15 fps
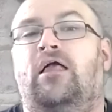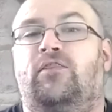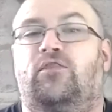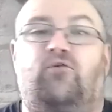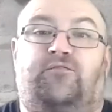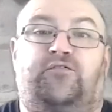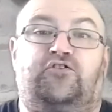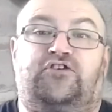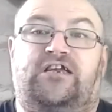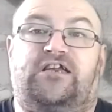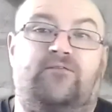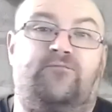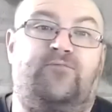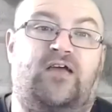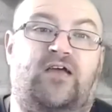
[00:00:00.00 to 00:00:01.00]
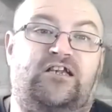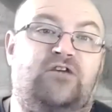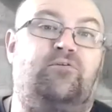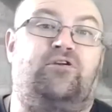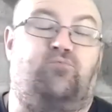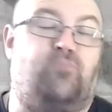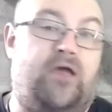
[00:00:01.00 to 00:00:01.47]
the Refugee
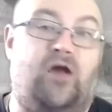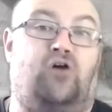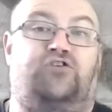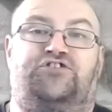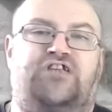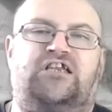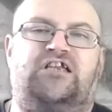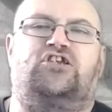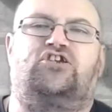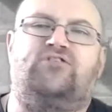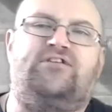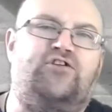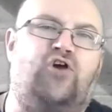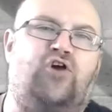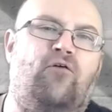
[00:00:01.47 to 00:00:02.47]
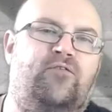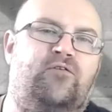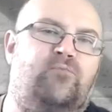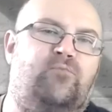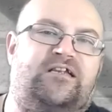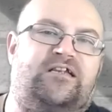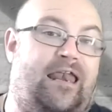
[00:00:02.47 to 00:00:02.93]
Convention, which we are signatories of
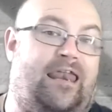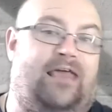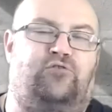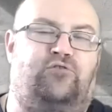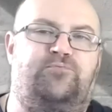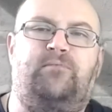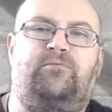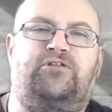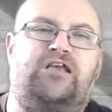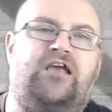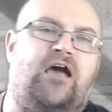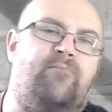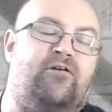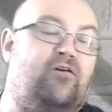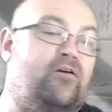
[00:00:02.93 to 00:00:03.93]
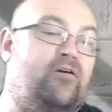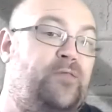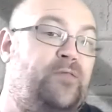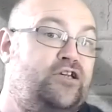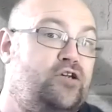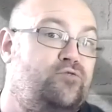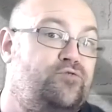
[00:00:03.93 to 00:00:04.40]
and which allows people to come here if
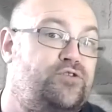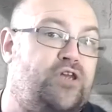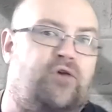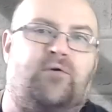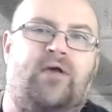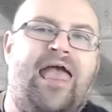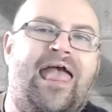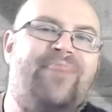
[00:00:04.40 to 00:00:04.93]
they choose to.